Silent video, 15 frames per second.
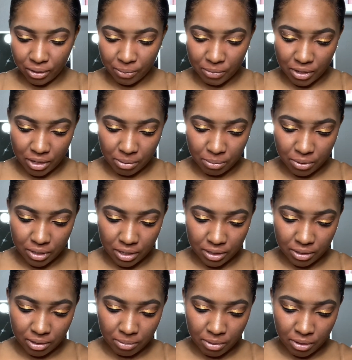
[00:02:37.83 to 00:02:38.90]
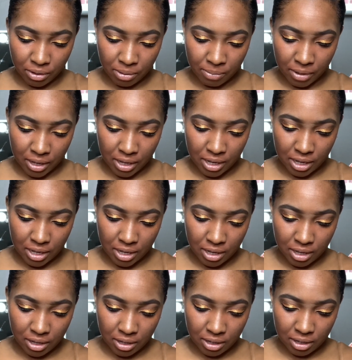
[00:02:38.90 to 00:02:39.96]
I'm gonna put a little bit on my
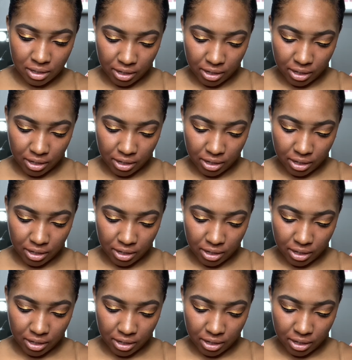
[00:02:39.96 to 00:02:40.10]
hand.